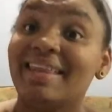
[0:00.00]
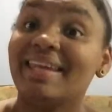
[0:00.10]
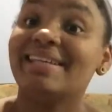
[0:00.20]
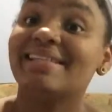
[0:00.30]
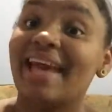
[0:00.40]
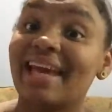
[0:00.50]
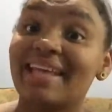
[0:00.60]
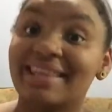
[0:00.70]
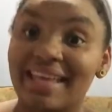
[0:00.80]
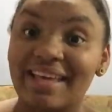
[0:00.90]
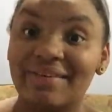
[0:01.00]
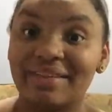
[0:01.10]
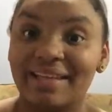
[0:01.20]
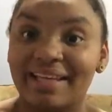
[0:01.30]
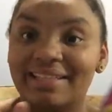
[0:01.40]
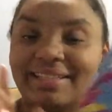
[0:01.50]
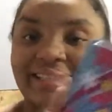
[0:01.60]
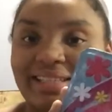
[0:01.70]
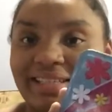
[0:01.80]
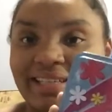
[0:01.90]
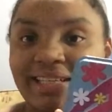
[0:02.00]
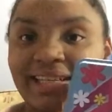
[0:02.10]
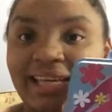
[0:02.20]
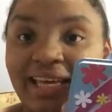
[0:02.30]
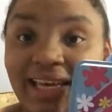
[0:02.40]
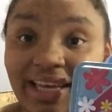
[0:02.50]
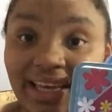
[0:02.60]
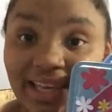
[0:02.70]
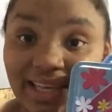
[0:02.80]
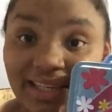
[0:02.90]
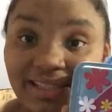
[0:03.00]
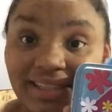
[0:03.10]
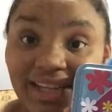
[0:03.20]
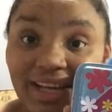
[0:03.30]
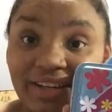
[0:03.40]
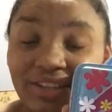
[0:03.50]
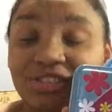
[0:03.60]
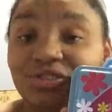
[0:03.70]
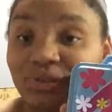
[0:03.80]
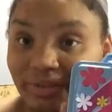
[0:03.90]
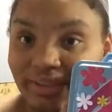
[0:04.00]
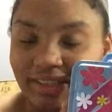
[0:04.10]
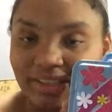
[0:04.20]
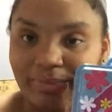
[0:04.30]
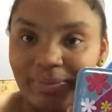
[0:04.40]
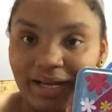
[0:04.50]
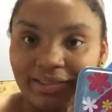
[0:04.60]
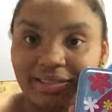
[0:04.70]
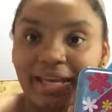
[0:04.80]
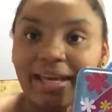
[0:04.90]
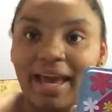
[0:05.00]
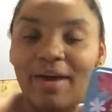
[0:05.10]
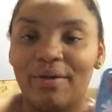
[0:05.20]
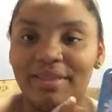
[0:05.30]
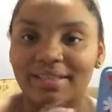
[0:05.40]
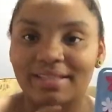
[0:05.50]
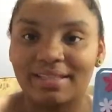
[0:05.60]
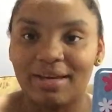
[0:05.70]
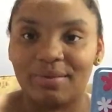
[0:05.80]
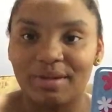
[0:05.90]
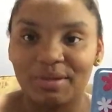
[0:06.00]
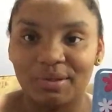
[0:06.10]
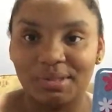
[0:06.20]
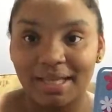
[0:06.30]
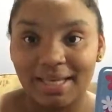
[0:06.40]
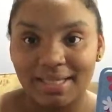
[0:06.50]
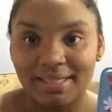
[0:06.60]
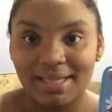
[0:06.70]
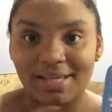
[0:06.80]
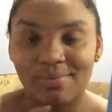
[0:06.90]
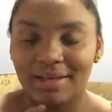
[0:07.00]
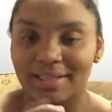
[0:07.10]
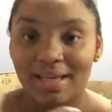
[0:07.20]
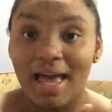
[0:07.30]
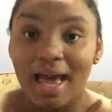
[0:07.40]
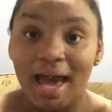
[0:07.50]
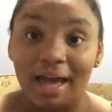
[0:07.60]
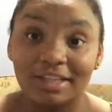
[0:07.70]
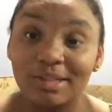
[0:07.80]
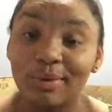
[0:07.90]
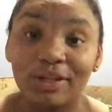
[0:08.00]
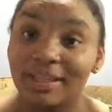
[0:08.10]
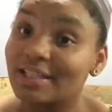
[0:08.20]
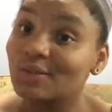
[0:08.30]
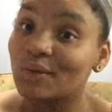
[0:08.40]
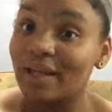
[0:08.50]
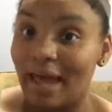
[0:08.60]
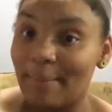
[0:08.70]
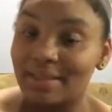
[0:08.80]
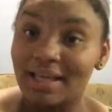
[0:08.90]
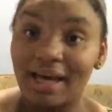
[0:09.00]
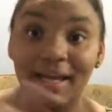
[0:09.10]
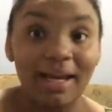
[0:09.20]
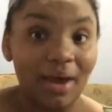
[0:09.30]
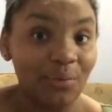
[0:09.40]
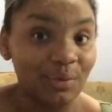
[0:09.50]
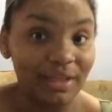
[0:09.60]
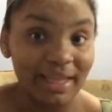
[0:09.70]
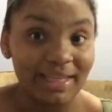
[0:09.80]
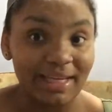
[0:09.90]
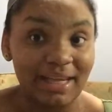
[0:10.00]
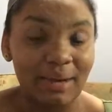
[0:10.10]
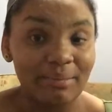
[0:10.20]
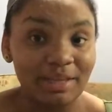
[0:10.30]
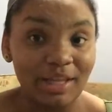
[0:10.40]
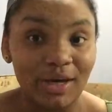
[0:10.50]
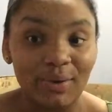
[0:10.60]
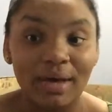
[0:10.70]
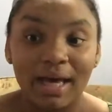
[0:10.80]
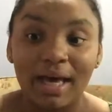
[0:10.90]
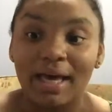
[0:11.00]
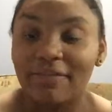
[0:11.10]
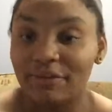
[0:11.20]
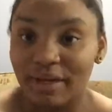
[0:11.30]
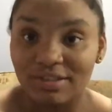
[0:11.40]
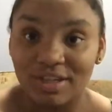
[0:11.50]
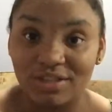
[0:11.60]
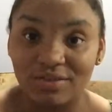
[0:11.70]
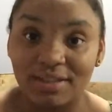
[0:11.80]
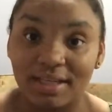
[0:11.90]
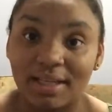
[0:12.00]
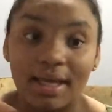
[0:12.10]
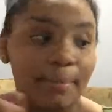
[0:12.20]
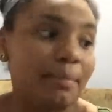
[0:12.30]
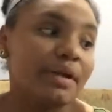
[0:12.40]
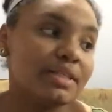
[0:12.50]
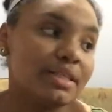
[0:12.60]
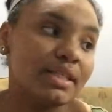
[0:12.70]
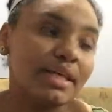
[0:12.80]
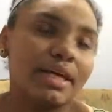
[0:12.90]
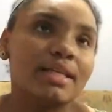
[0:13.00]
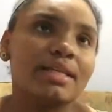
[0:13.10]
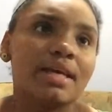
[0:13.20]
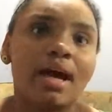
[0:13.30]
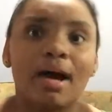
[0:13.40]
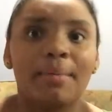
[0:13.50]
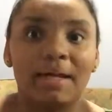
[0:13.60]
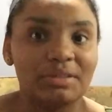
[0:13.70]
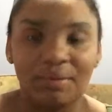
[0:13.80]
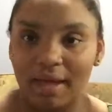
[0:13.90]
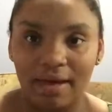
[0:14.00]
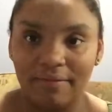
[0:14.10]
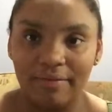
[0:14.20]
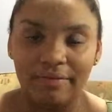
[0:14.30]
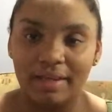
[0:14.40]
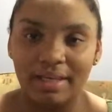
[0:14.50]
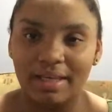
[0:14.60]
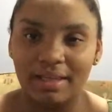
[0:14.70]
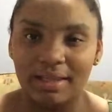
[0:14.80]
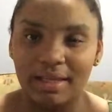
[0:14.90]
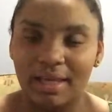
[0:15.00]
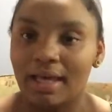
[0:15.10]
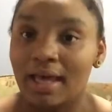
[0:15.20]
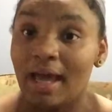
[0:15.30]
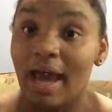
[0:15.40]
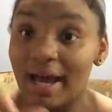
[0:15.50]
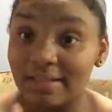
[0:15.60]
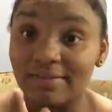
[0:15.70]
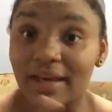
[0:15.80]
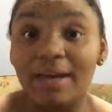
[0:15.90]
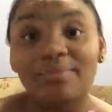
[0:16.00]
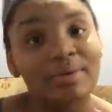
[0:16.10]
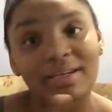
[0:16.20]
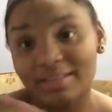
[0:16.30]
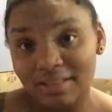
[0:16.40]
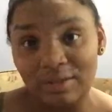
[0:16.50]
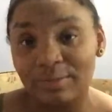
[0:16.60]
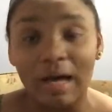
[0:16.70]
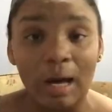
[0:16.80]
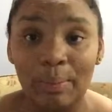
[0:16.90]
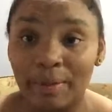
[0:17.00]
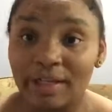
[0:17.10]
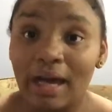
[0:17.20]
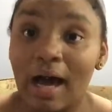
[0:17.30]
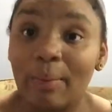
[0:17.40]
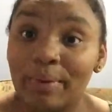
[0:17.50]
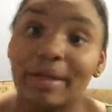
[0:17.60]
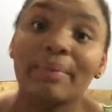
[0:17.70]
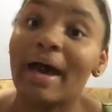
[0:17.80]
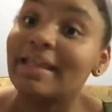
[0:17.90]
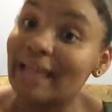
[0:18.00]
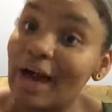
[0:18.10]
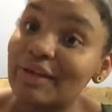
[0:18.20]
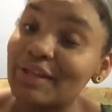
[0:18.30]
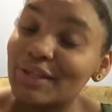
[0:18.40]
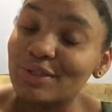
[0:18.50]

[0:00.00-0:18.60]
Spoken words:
the second thing on the list is her Trolls lunchbox. Now this is like one of those like tin ones. I actually bought this on Amazon, and I will link that down below if you guys are interested in purchasing it. I don't have affiliate link as of yet, but still I'll put it back down in the